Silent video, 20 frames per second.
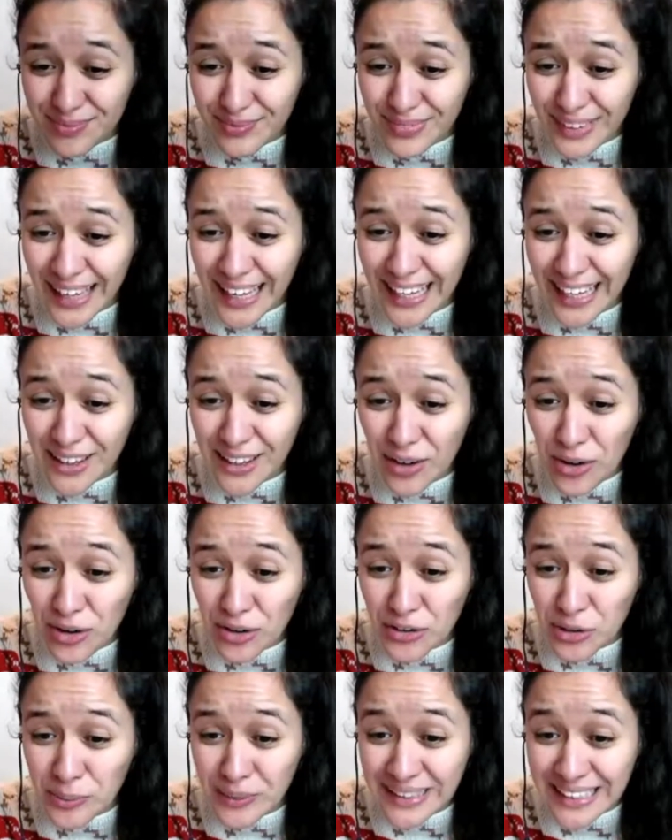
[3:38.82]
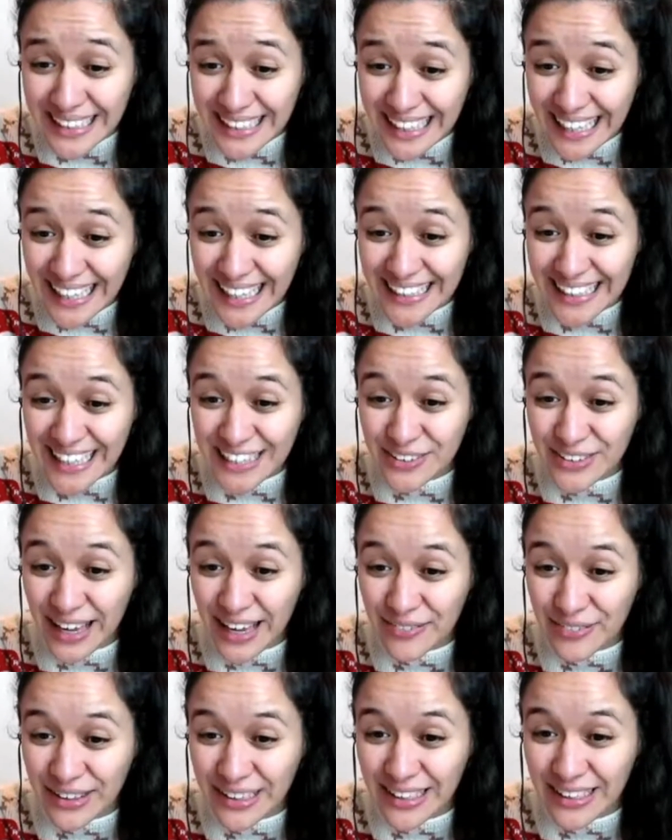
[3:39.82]
hello, Dominica. Nice to have
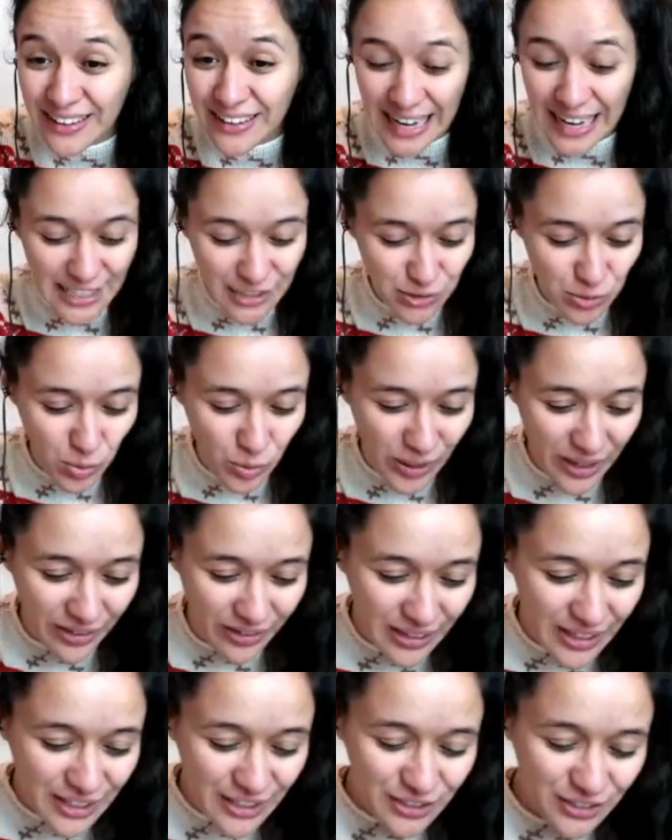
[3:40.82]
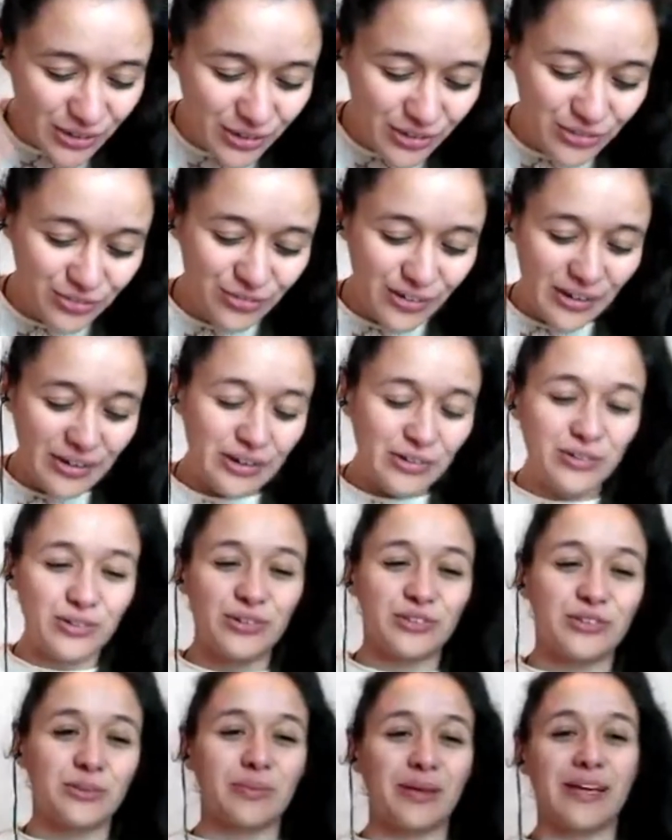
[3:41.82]
you here as well. So very cool
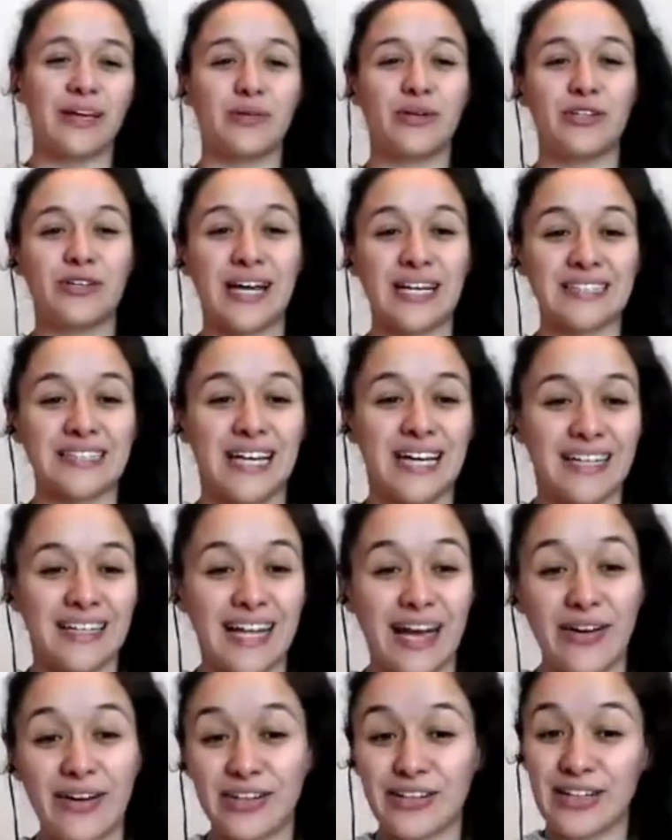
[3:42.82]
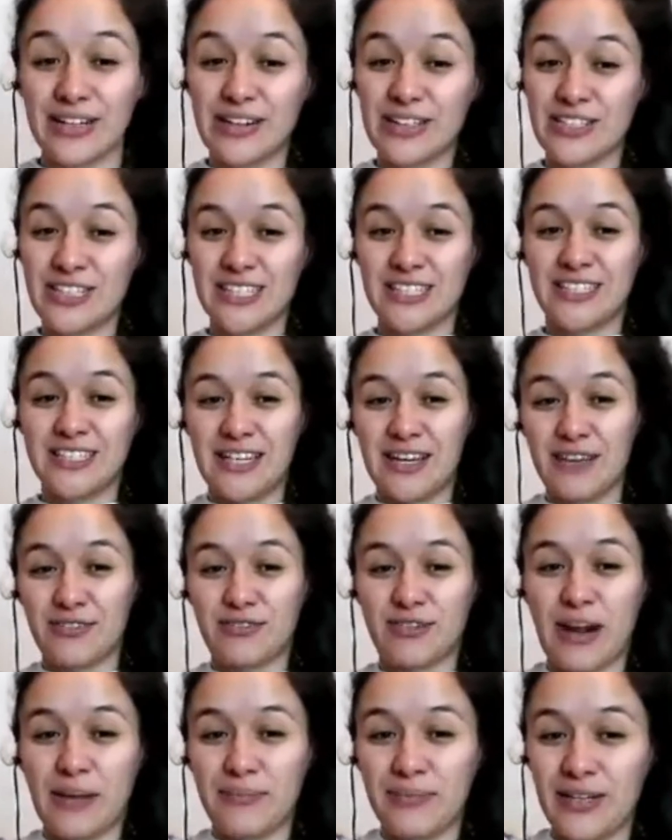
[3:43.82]
to be here with you guys. Now, you can actually see a
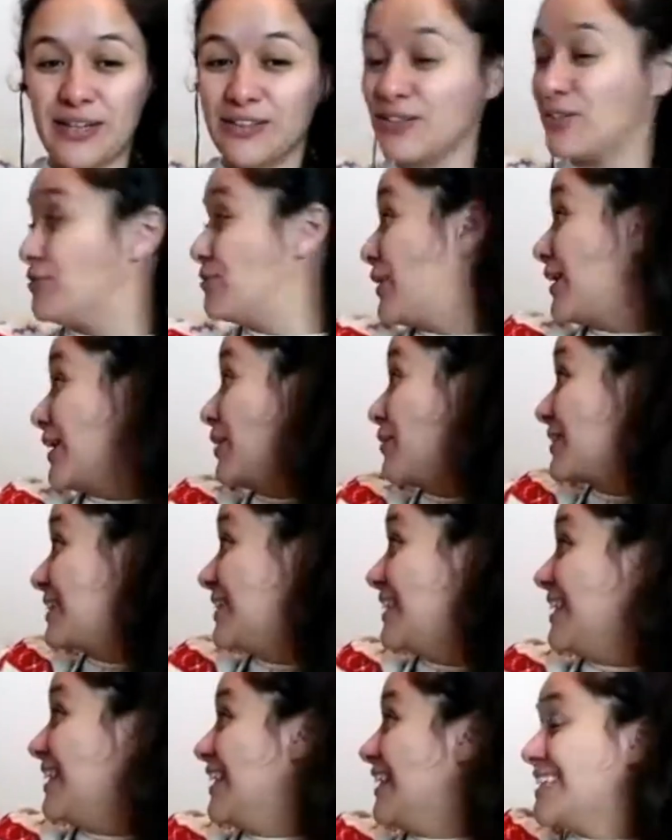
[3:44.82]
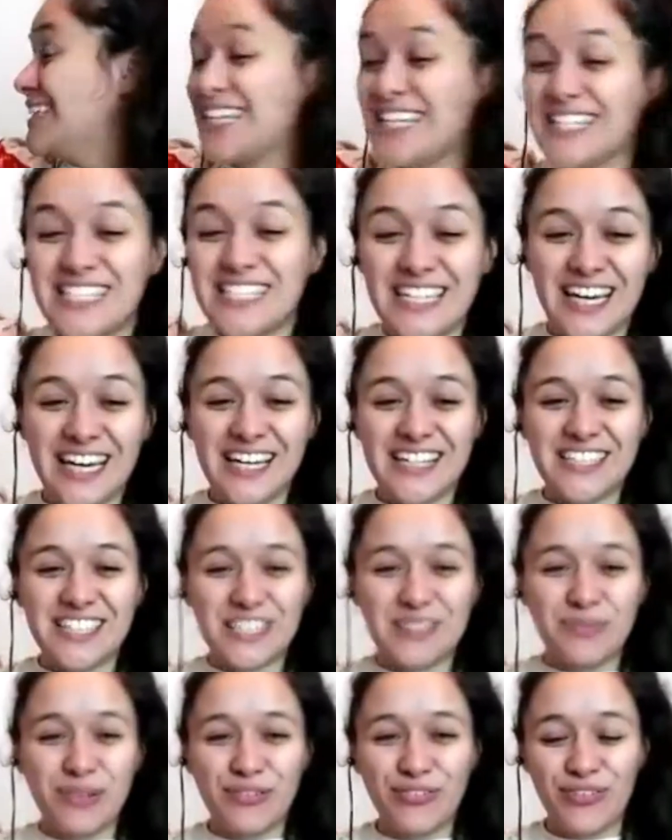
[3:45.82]
remnant of what I was teaching just
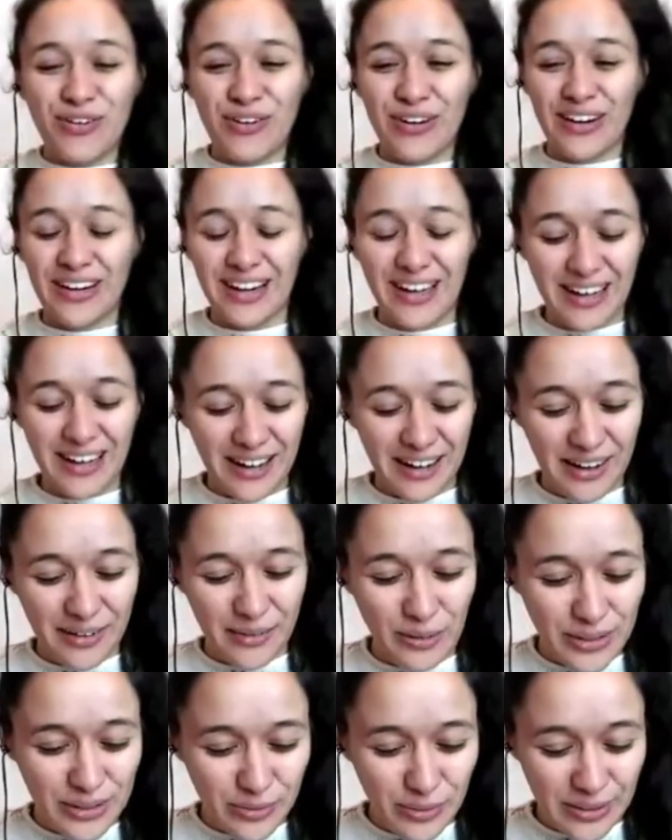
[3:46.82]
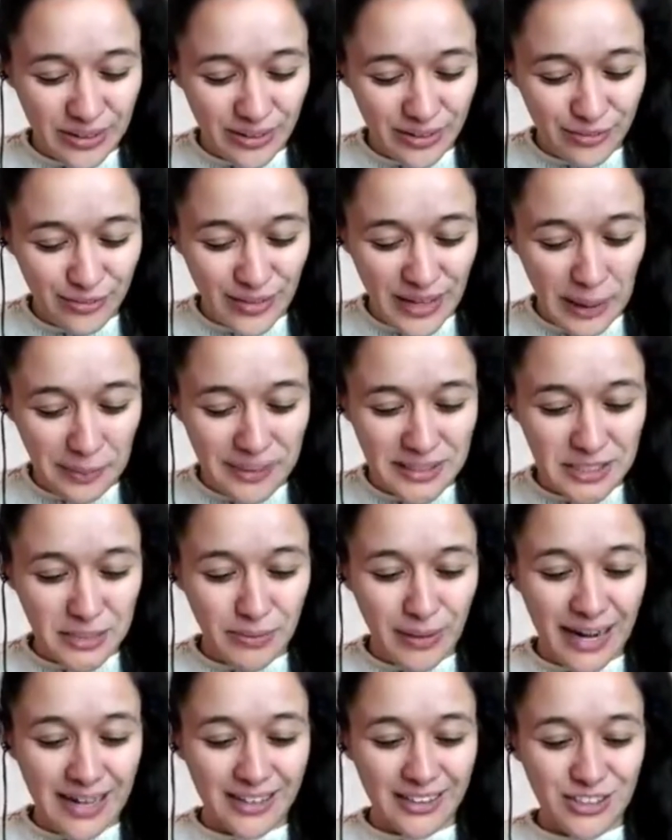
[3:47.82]
before with the VIP
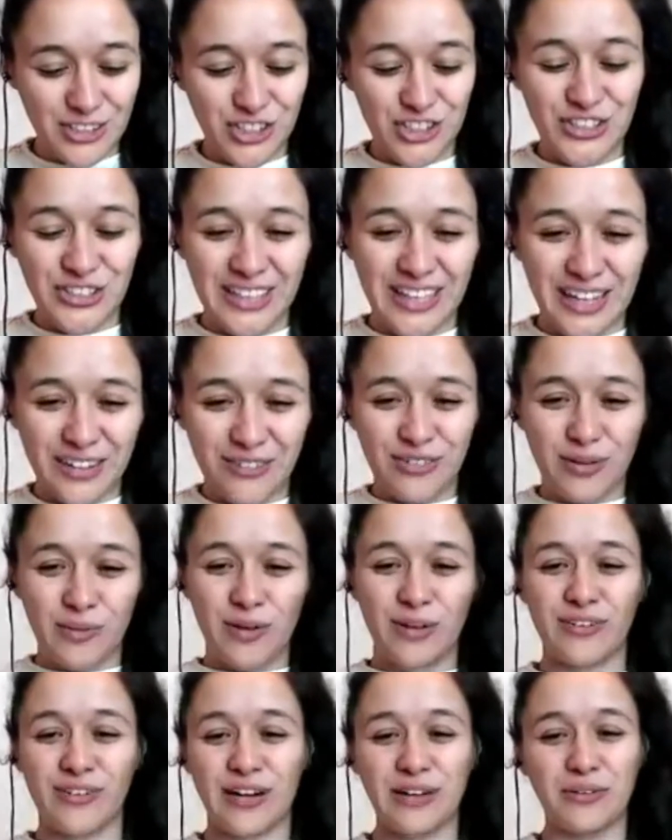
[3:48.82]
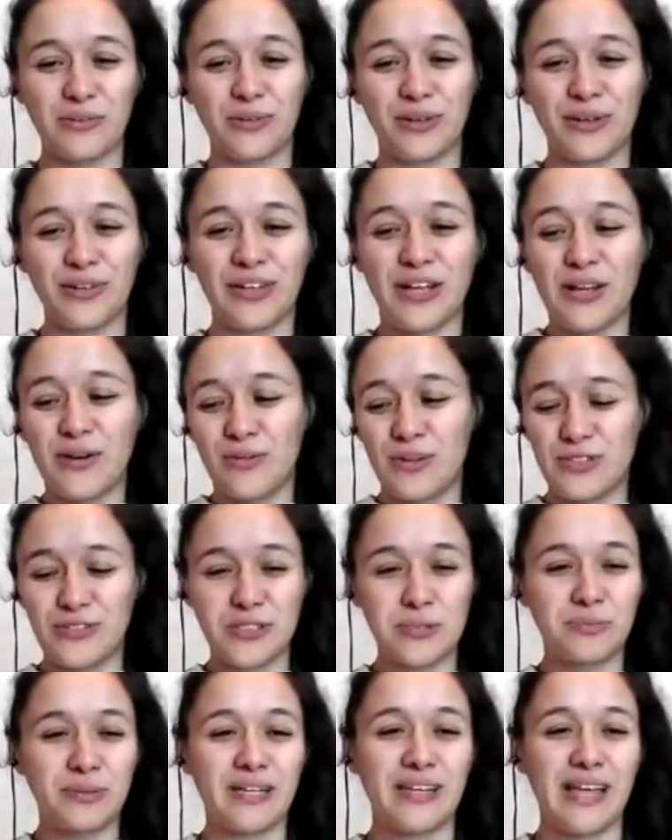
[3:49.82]
smilers tuning in from all around the world, which was
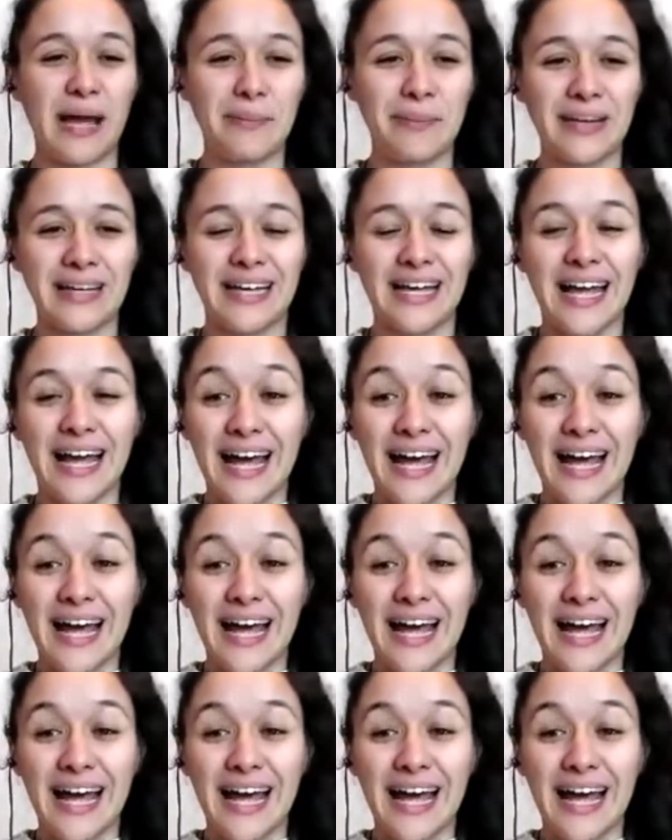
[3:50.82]
pretty epic.